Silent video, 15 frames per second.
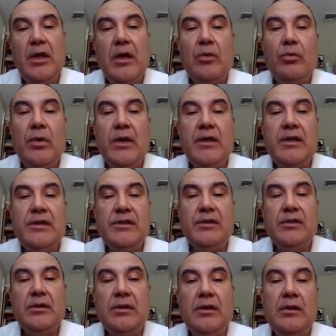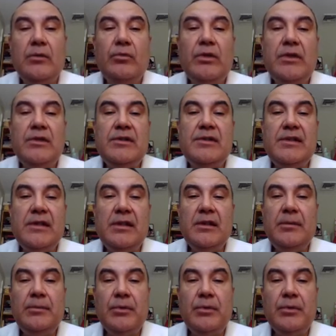whereas with zlib